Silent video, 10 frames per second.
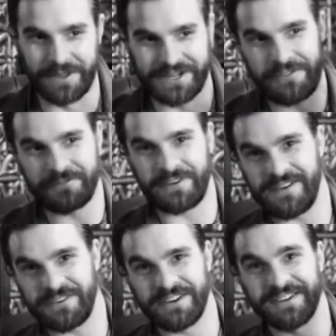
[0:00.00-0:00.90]
like, another
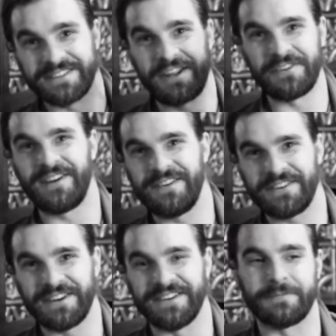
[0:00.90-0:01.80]
five years, another five
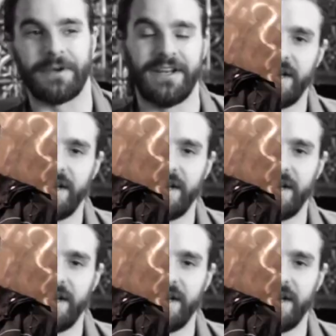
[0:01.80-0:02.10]
years, but